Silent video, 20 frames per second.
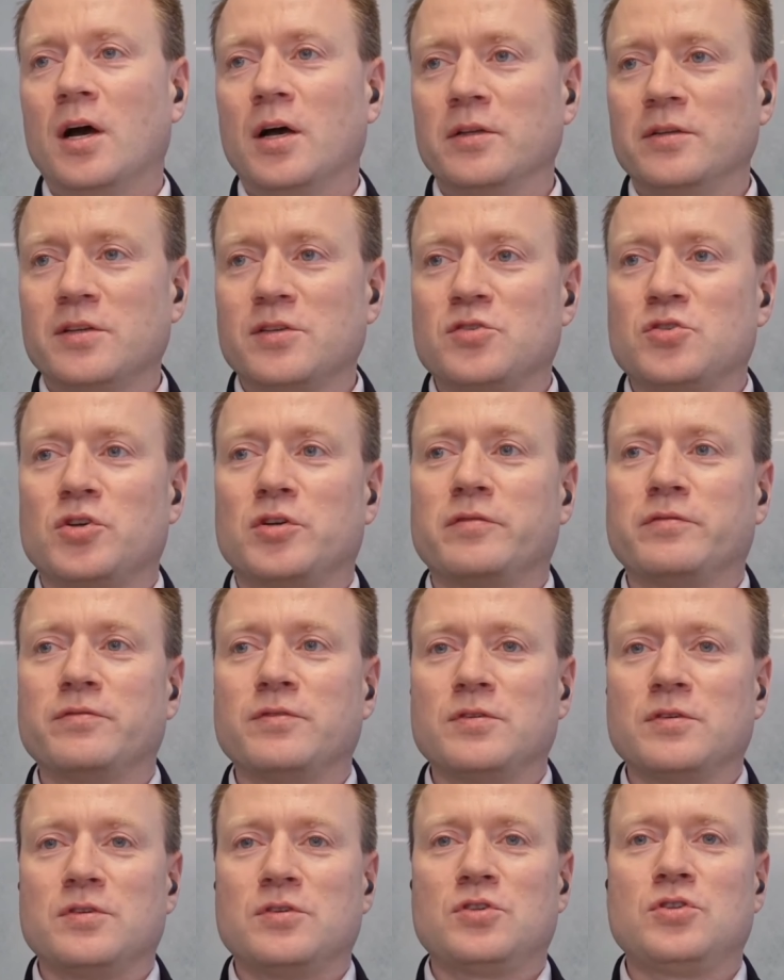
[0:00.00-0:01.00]

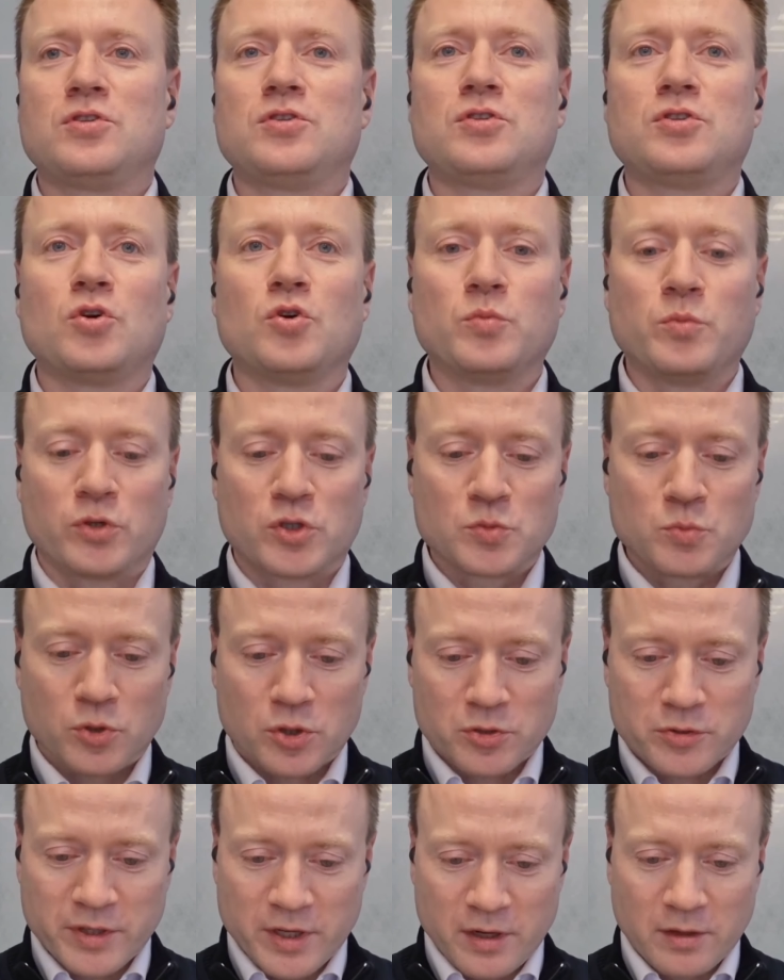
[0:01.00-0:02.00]
deserve so much
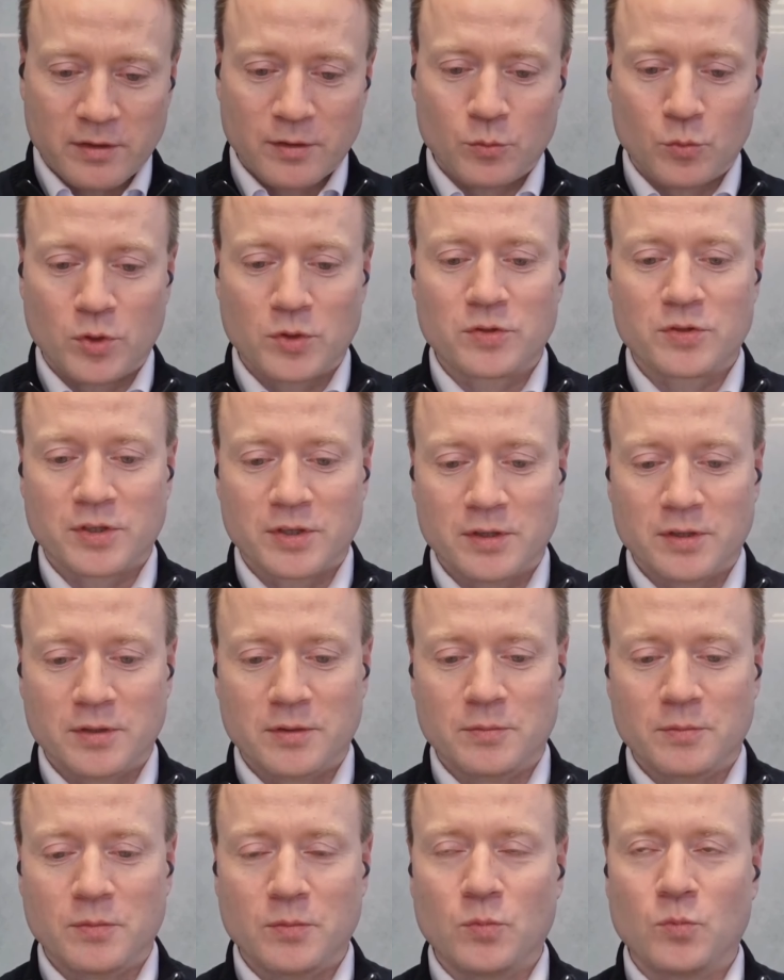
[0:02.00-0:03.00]
more credit than what
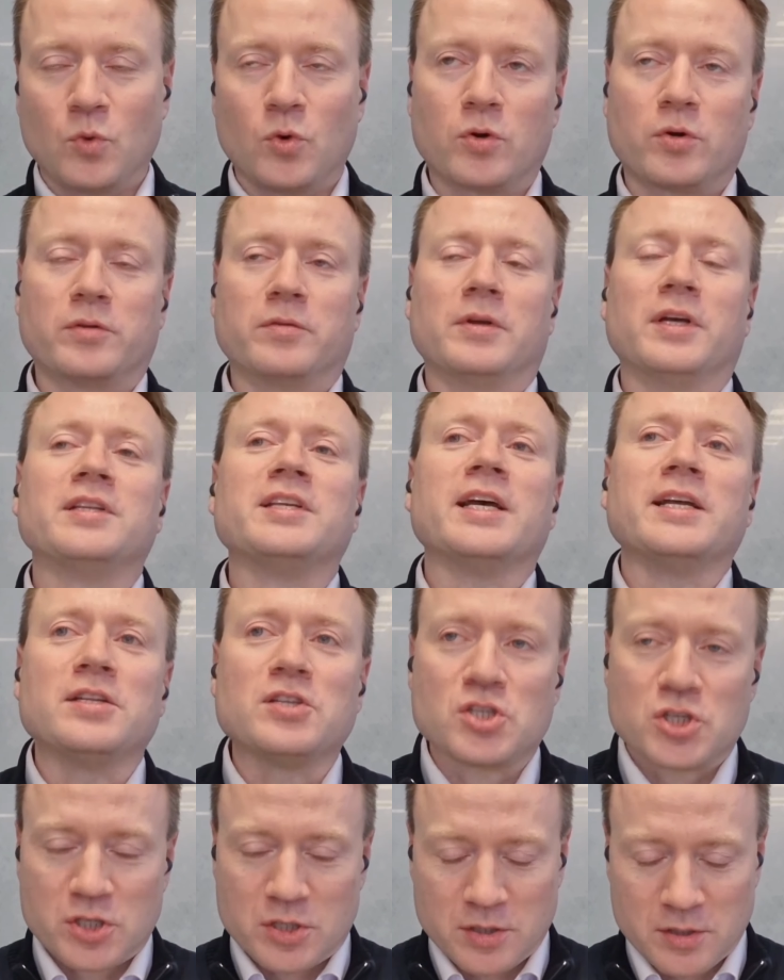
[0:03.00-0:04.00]
they're, or
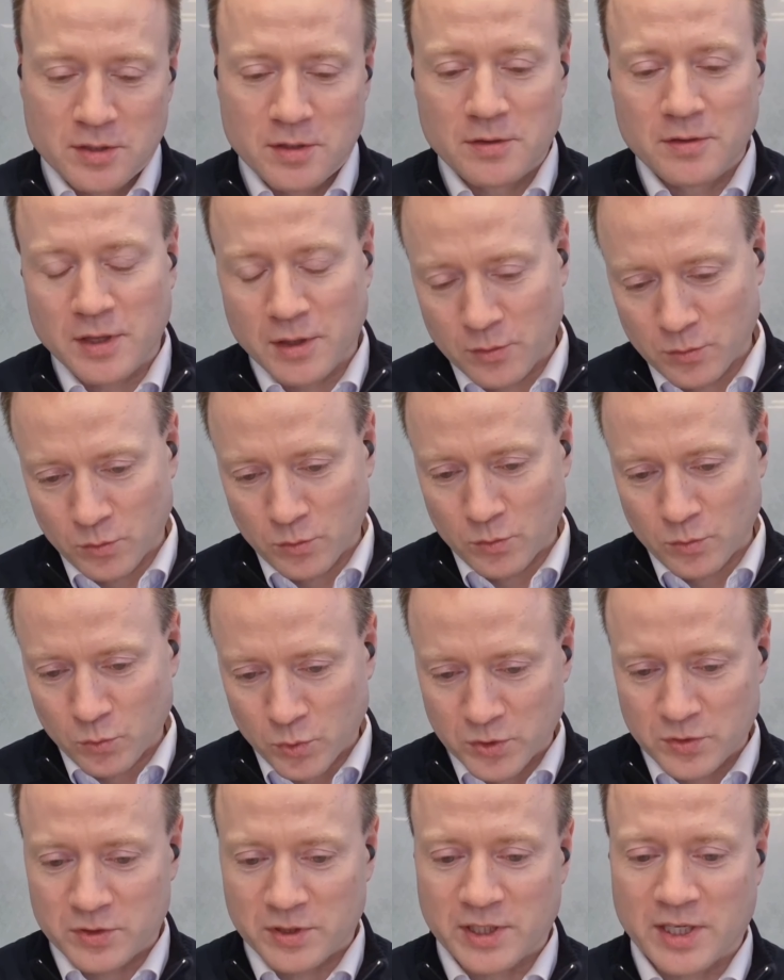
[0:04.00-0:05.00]
attention than
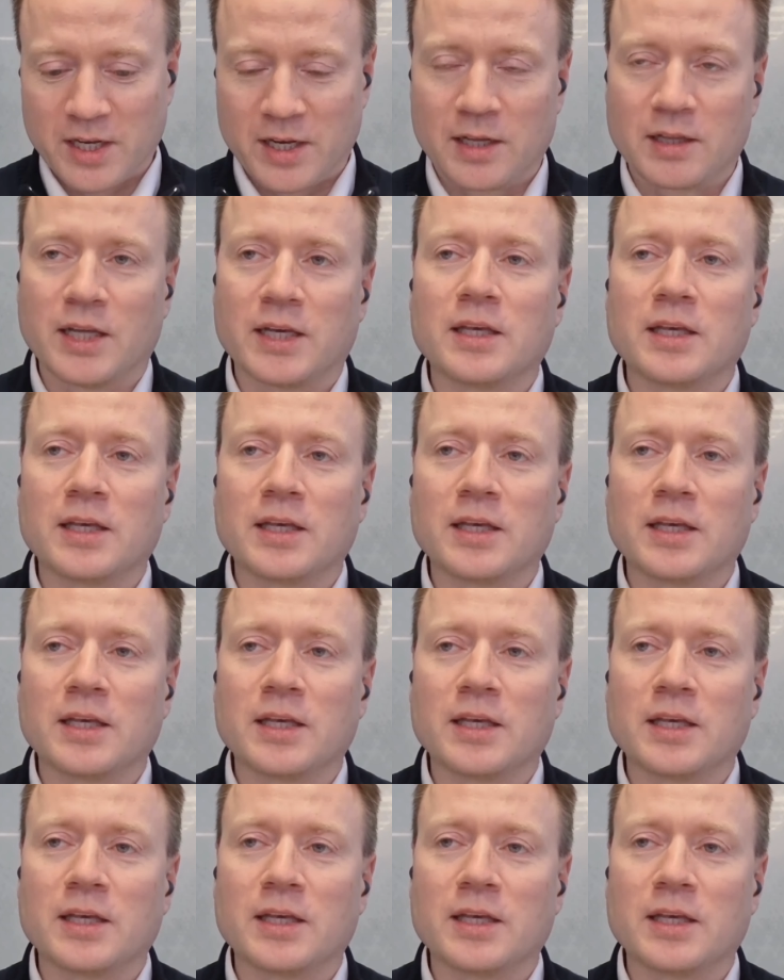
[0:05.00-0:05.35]
what they're getting.